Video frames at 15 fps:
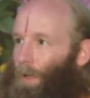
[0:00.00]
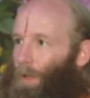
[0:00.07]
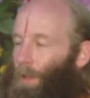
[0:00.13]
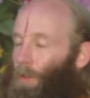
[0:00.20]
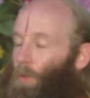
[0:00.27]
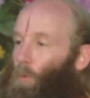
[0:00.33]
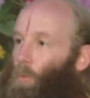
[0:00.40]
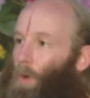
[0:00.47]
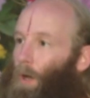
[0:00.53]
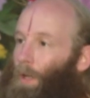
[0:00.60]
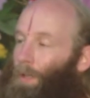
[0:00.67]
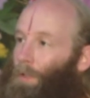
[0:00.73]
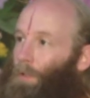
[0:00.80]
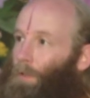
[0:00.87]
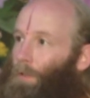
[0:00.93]
the
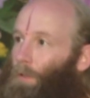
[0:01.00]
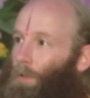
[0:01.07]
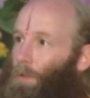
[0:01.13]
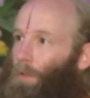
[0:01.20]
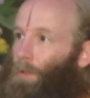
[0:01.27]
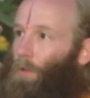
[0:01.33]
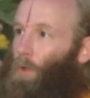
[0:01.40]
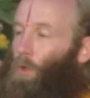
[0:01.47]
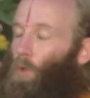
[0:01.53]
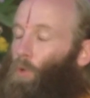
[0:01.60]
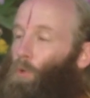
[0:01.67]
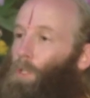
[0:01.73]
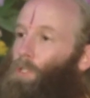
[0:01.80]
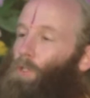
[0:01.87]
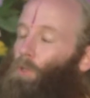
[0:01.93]
one
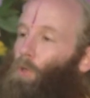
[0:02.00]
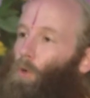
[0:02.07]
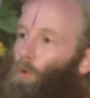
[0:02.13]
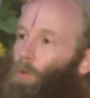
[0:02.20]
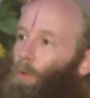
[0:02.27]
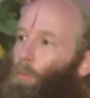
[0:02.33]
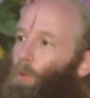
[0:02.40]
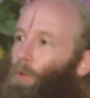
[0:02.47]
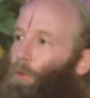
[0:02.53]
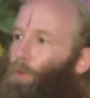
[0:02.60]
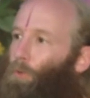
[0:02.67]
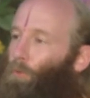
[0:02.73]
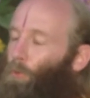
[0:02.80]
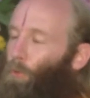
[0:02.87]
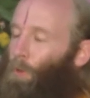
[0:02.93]
who is knowable
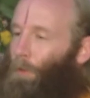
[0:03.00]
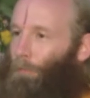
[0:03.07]
through the